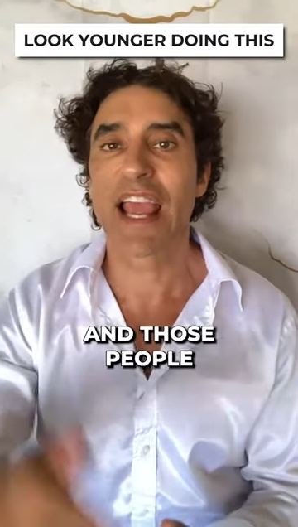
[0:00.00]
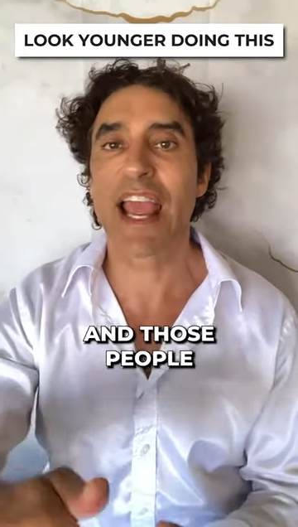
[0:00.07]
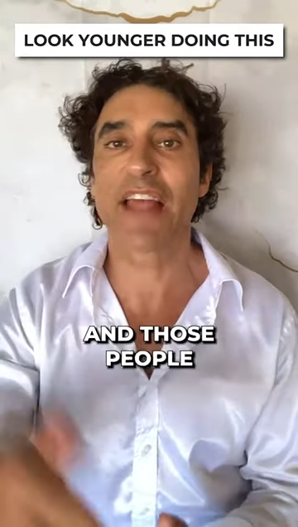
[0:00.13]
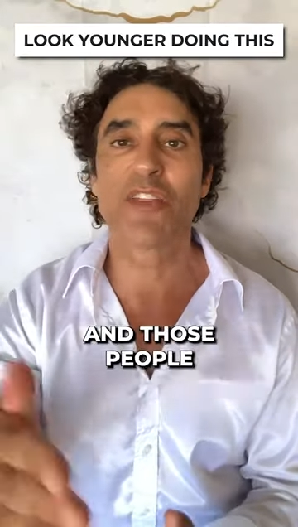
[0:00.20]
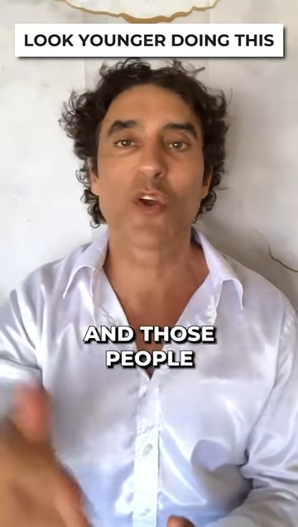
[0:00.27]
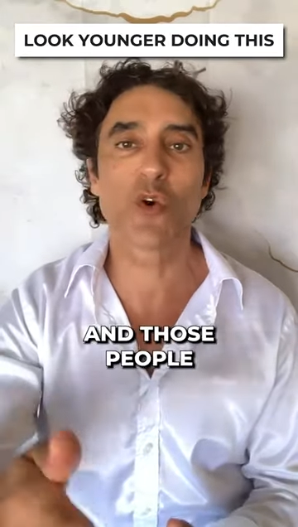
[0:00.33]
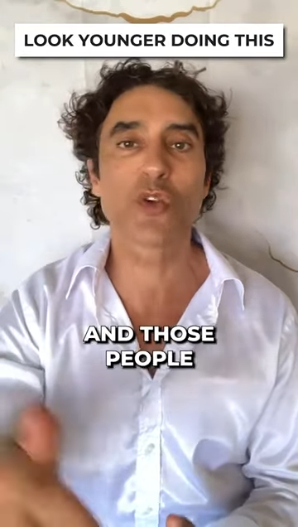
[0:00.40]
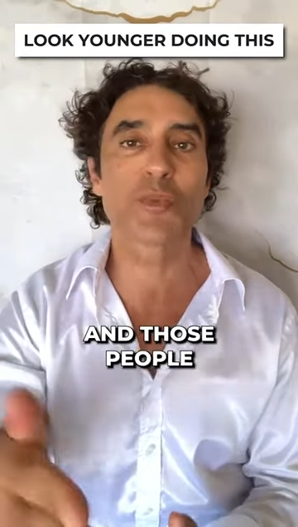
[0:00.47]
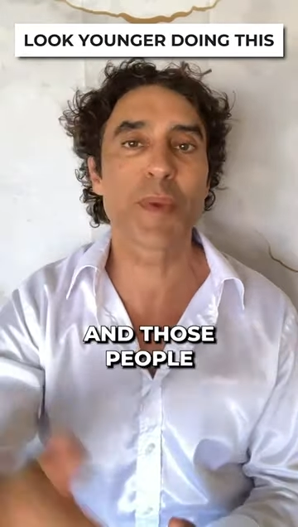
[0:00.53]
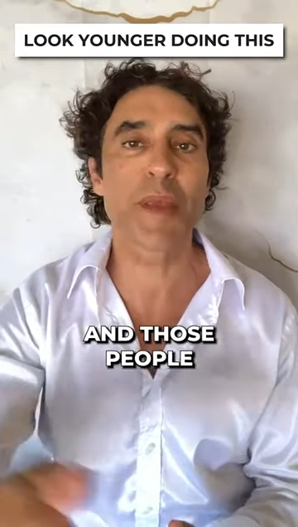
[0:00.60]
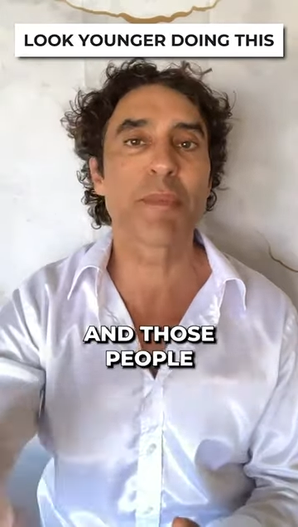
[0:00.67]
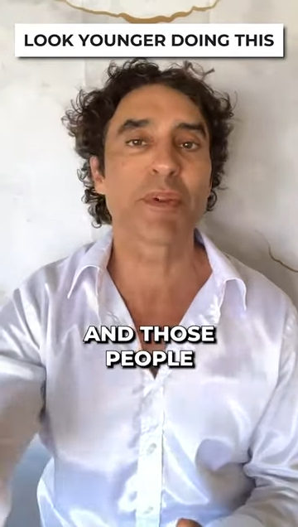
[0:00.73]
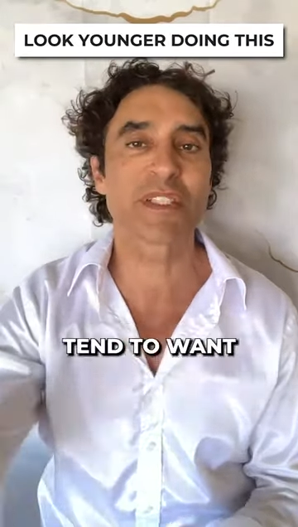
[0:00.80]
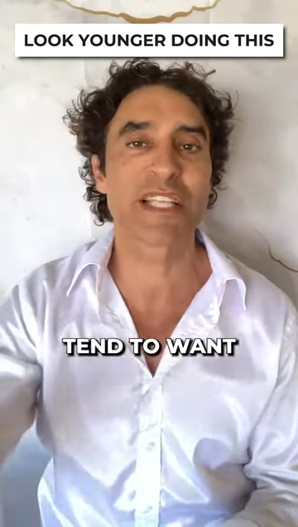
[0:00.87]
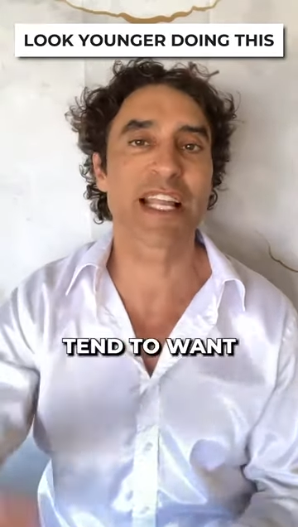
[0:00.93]
And those
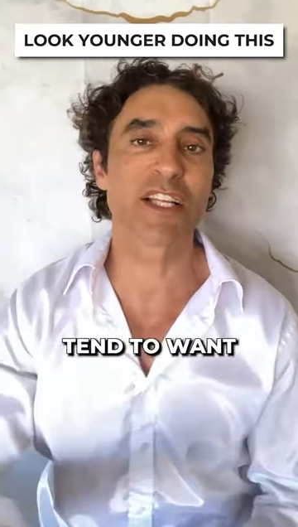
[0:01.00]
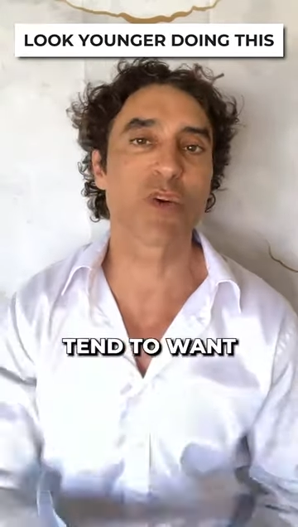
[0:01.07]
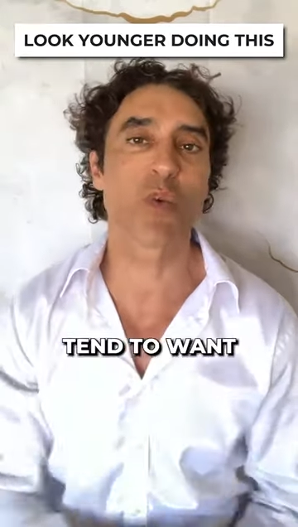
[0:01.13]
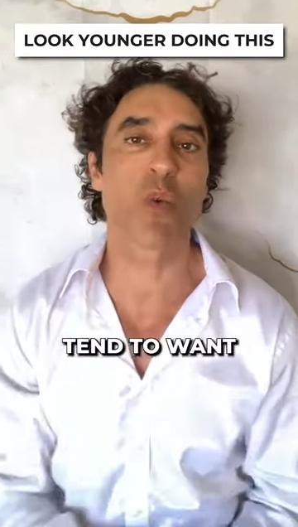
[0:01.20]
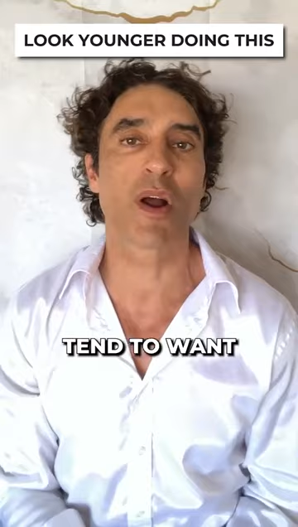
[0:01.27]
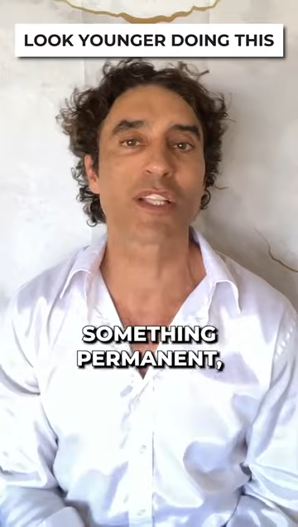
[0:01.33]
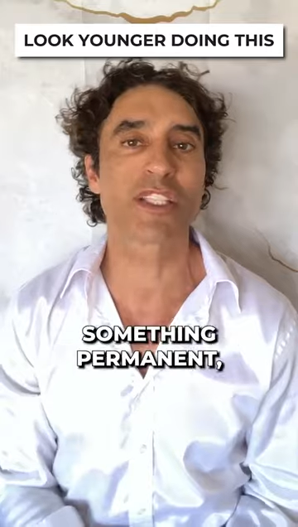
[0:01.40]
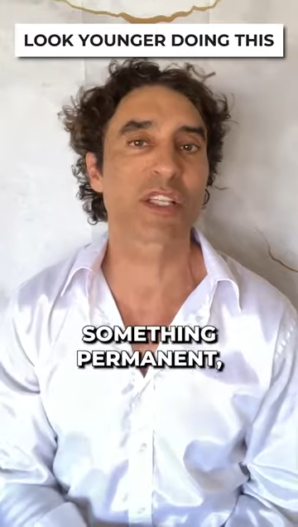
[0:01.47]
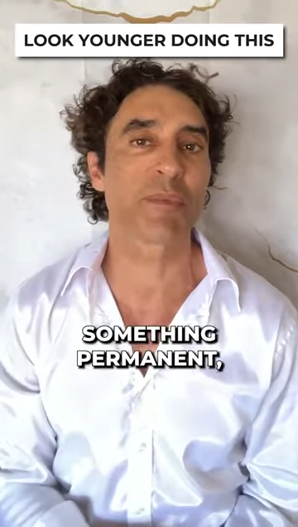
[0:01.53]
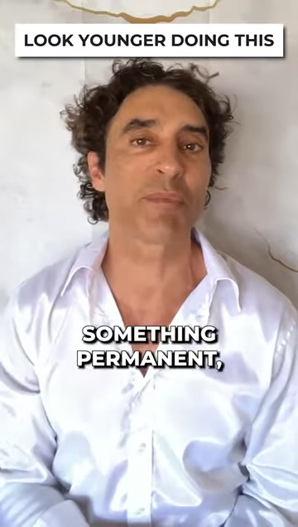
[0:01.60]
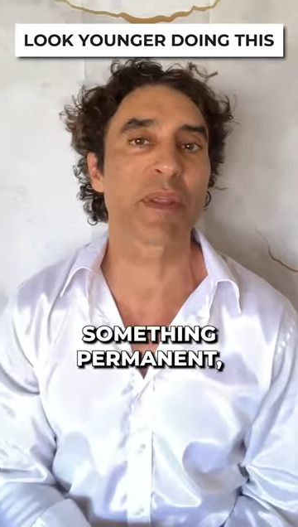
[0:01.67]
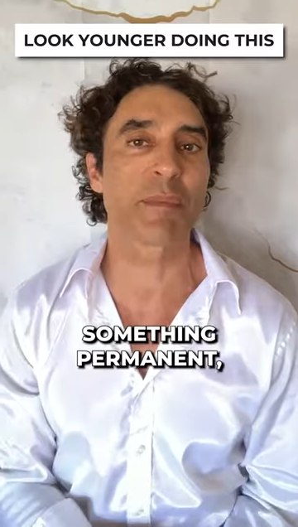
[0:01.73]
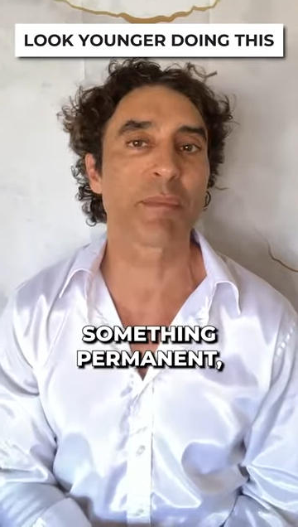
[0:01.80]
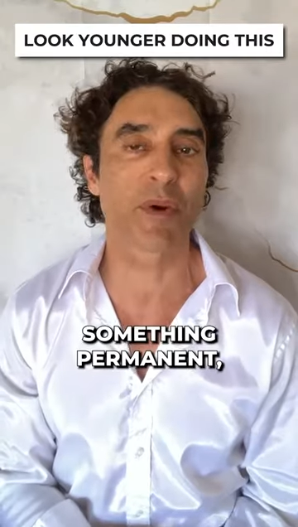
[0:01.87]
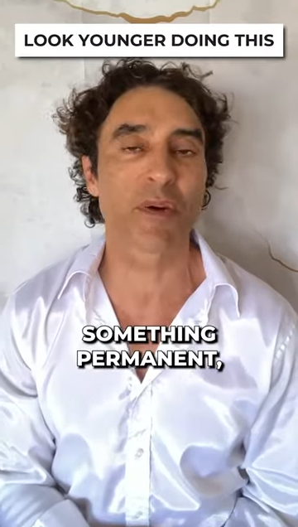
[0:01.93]
people tend to want
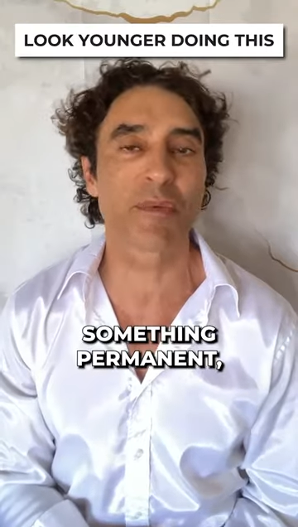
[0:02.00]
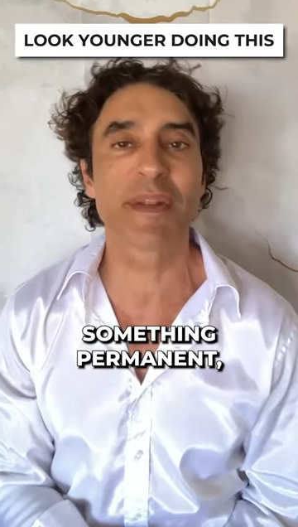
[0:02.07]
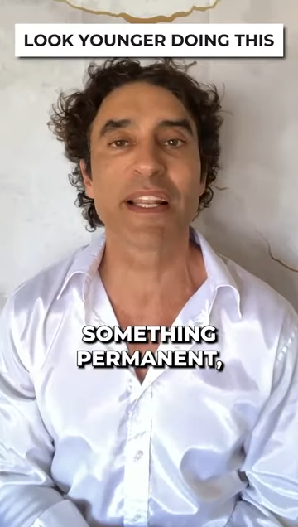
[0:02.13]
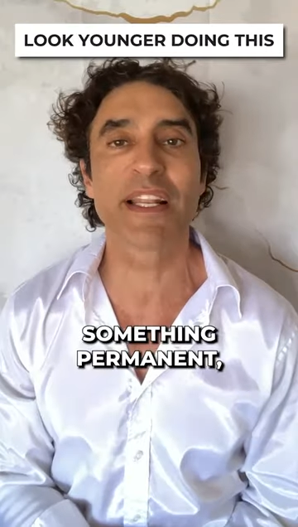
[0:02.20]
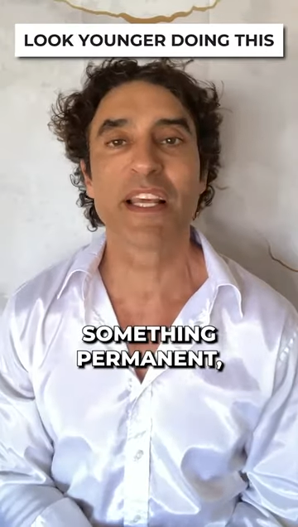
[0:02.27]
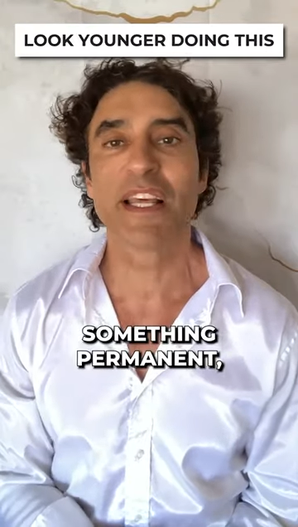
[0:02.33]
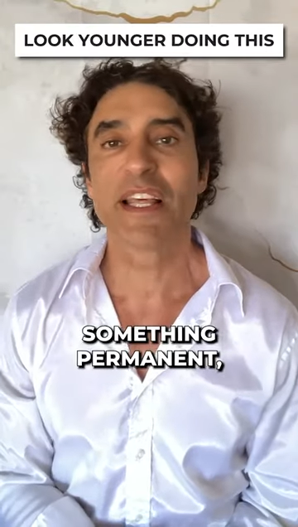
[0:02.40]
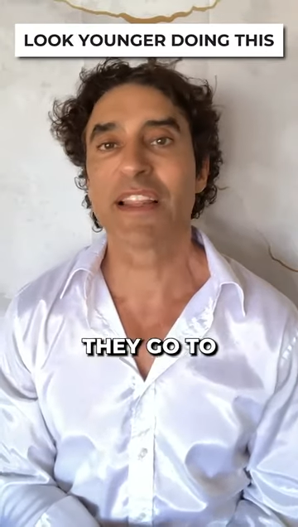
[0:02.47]
something permanent.